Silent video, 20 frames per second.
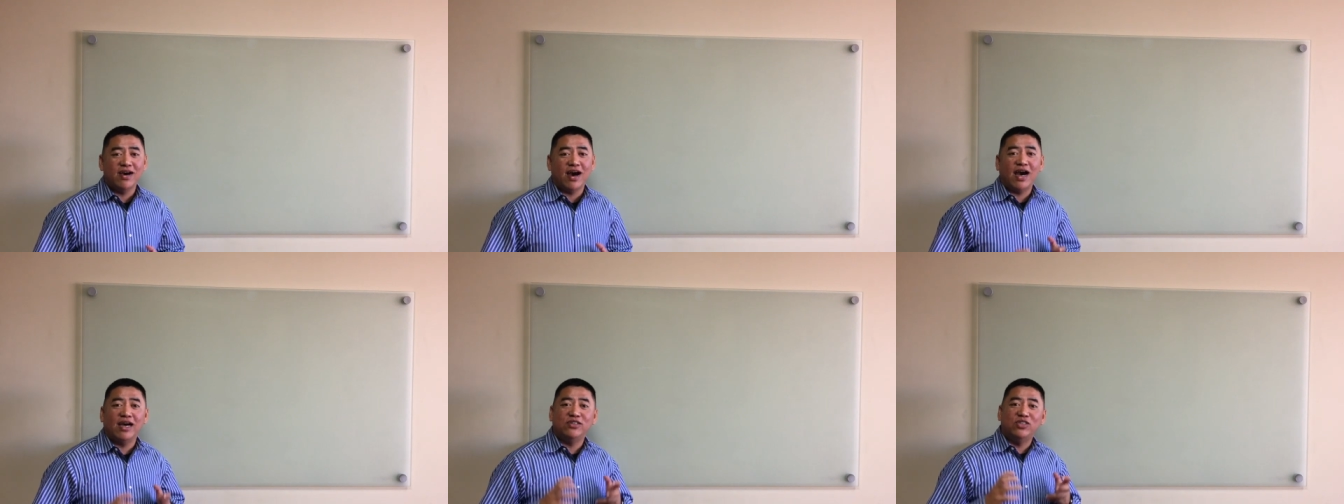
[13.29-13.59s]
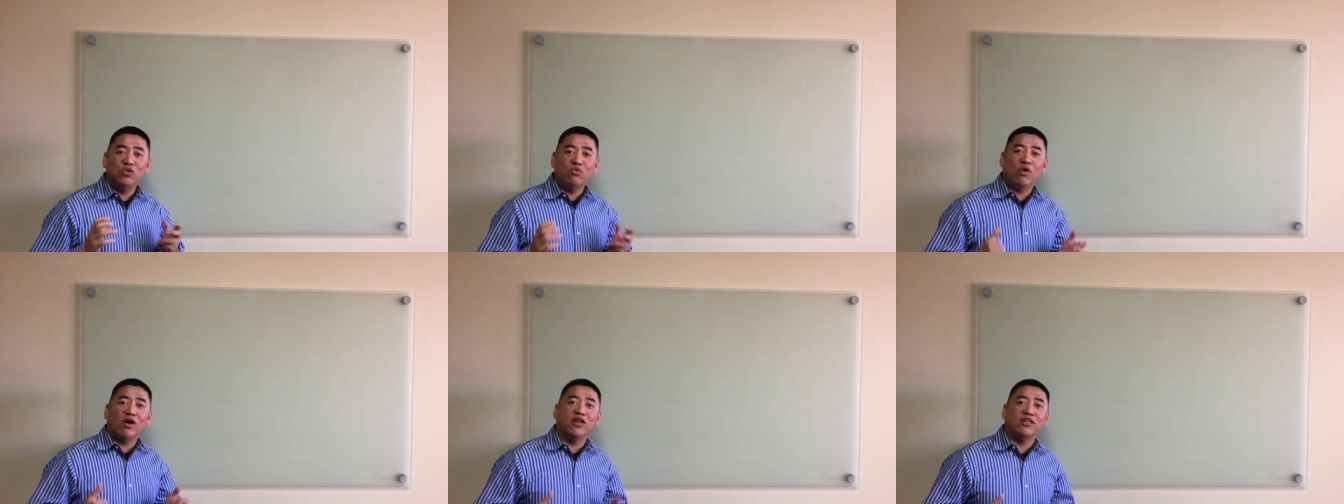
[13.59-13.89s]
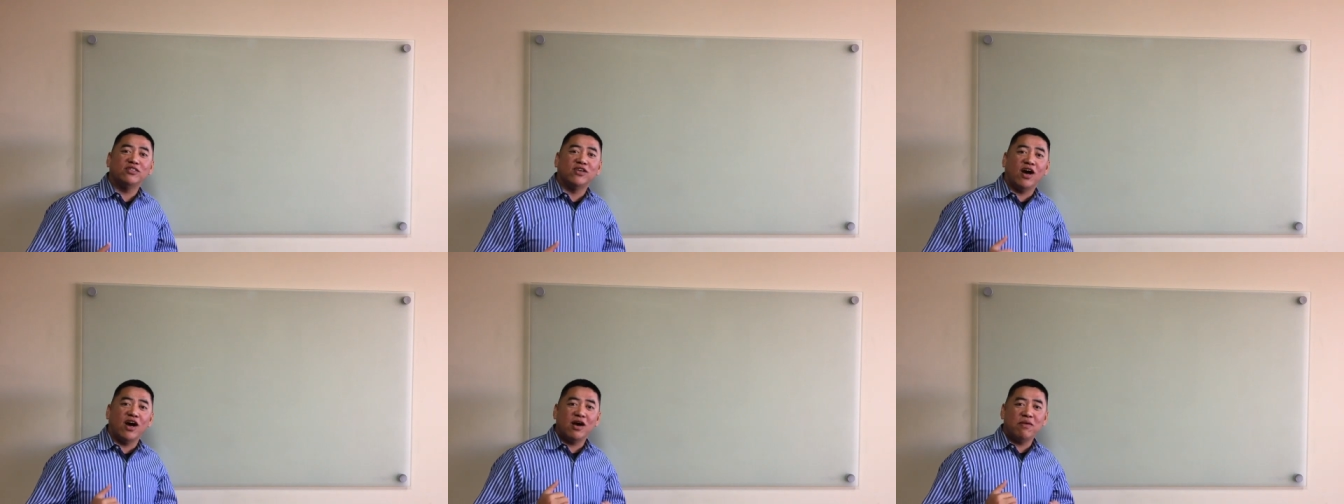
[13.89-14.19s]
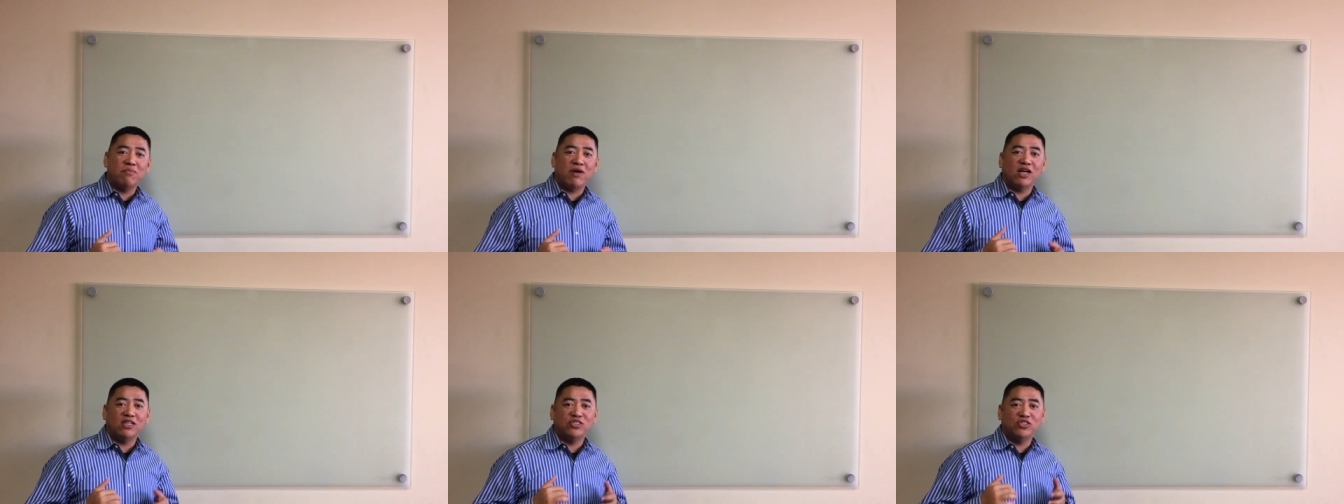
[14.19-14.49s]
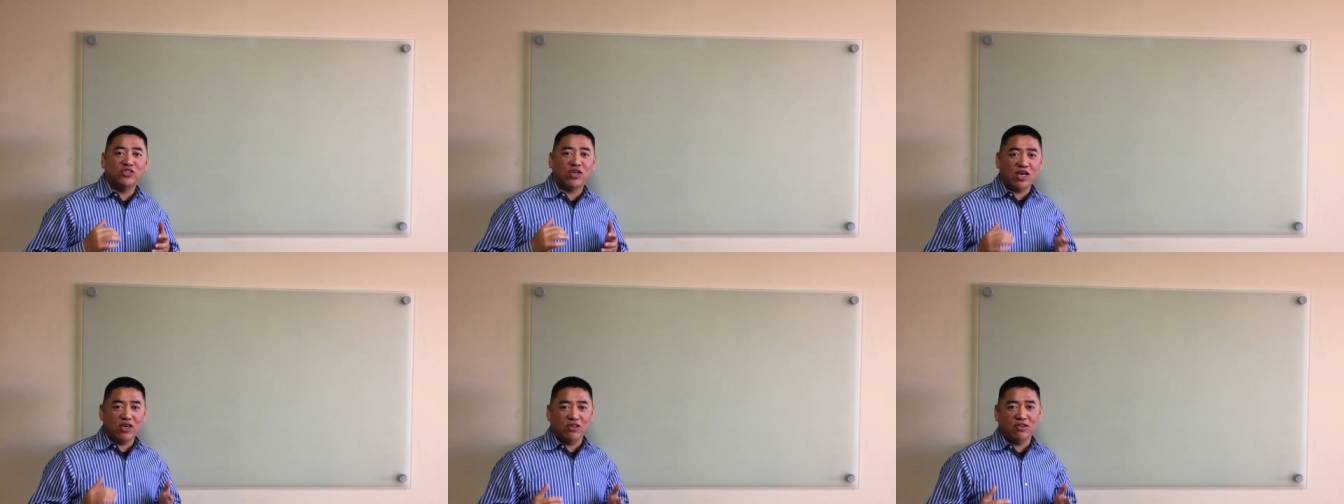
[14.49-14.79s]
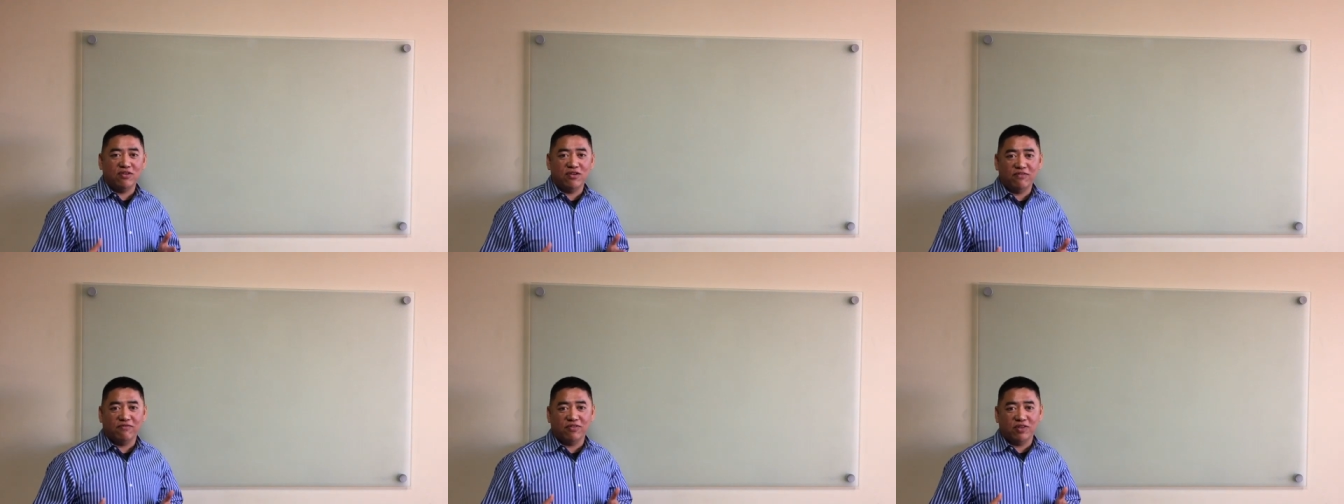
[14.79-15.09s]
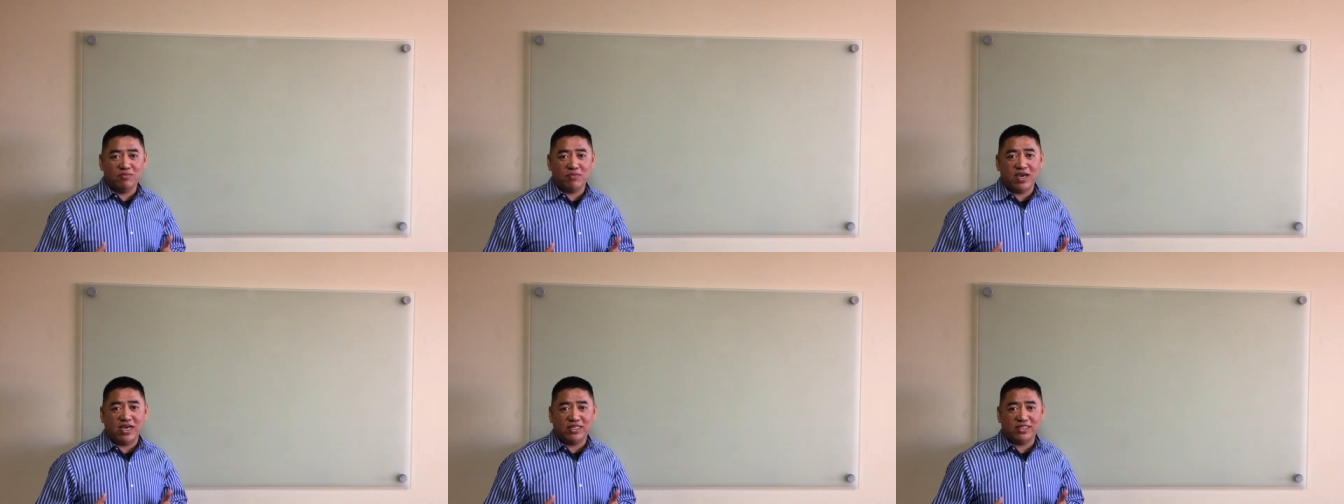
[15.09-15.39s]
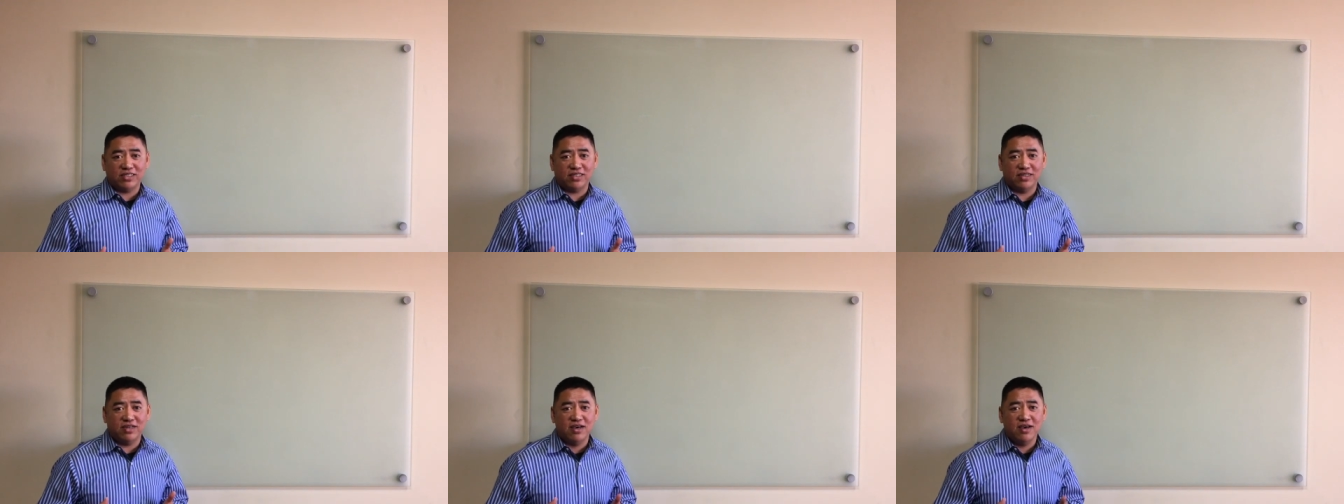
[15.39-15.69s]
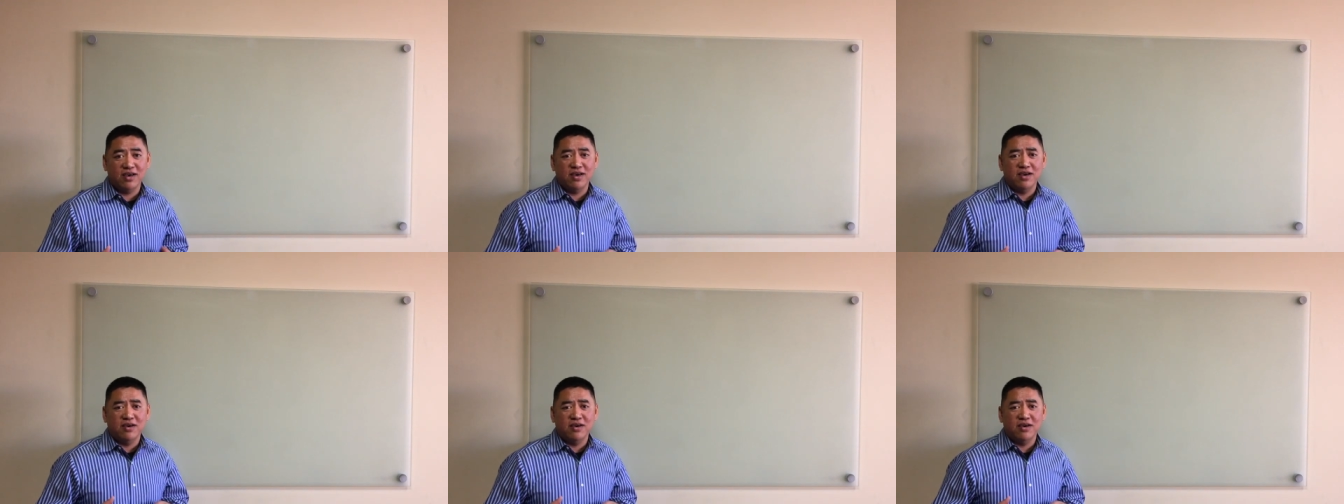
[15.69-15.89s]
I do want to talk about cellular inflammation